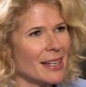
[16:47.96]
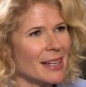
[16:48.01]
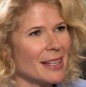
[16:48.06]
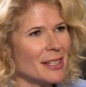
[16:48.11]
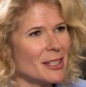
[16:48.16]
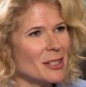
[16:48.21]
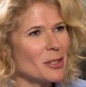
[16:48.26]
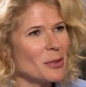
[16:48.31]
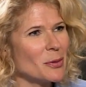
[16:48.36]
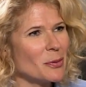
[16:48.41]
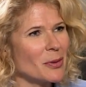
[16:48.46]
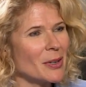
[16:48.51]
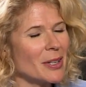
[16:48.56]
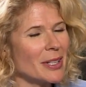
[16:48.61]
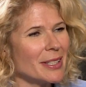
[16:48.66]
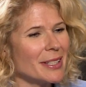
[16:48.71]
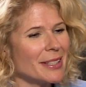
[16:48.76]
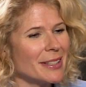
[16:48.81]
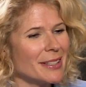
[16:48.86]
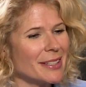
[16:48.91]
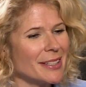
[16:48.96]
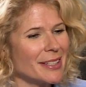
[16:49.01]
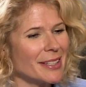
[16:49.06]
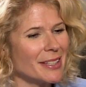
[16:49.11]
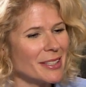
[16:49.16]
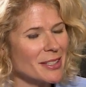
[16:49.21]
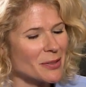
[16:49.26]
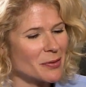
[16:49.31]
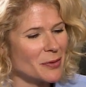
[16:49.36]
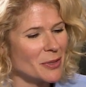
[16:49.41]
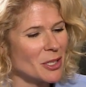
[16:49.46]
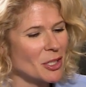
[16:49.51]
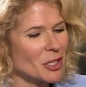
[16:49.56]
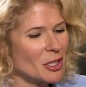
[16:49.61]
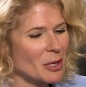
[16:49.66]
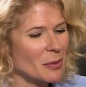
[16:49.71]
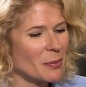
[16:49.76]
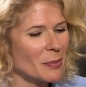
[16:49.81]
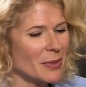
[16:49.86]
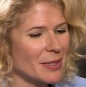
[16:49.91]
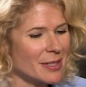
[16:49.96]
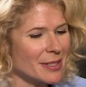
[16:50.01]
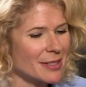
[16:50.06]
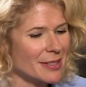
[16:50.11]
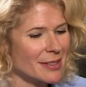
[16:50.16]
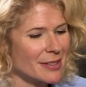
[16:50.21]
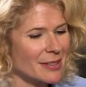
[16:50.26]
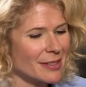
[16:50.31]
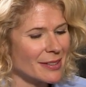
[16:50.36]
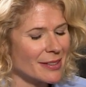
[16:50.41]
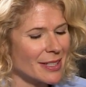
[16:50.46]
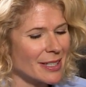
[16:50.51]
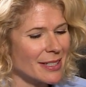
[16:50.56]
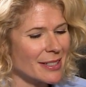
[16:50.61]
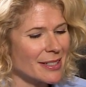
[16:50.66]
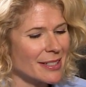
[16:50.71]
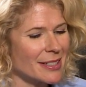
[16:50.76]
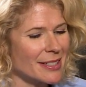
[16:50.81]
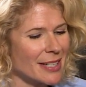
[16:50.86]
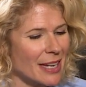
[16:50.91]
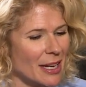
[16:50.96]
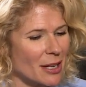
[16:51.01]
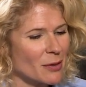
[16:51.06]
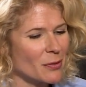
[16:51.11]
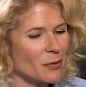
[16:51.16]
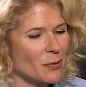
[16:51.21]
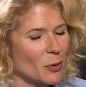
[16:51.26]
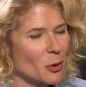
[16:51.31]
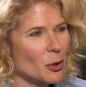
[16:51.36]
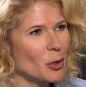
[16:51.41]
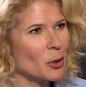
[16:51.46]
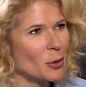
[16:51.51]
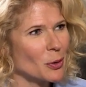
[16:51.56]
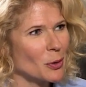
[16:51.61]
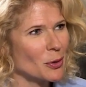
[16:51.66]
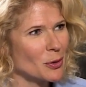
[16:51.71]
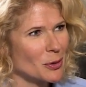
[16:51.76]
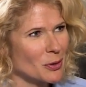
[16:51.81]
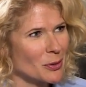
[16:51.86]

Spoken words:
And do you find that that tech for good,